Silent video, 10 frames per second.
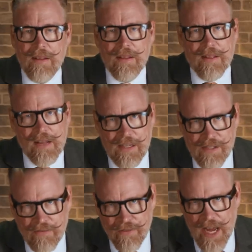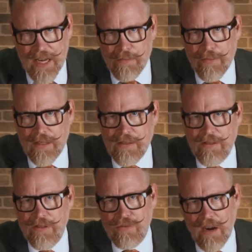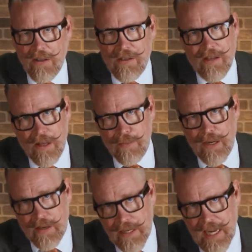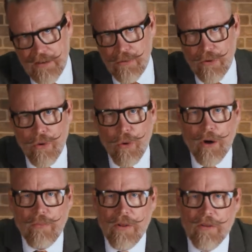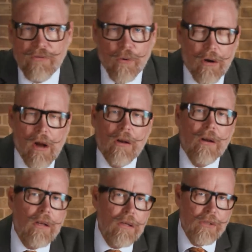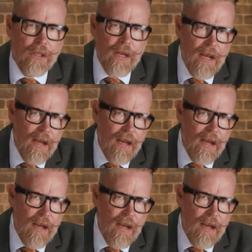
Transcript: that is in vain because the trial is held by a kangaroo court with a foregone conclusion,